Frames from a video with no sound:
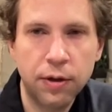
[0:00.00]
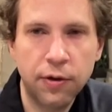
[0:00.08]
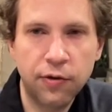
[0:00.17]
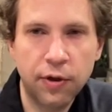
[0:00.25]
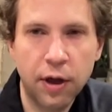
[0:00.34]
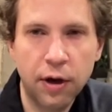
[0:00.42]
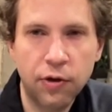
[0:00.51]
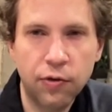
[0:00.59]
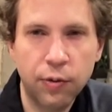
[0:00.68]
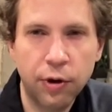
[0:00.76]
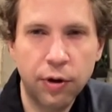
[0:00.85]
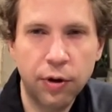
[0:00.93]
is that it's
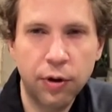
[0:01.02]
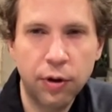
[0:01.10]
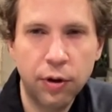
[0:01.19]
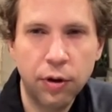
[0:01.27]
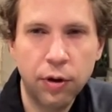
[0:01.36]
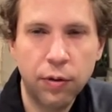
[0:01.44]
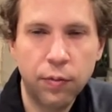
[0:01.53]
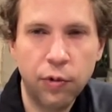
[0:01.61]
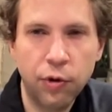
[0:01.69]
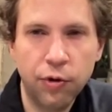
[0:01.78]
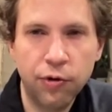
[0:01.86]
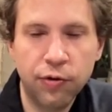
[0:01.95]
what
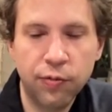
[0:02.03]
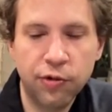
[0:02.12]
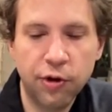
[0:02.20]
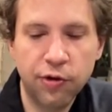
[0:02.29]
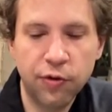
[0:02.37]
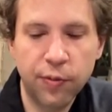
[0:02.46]
Buddhism says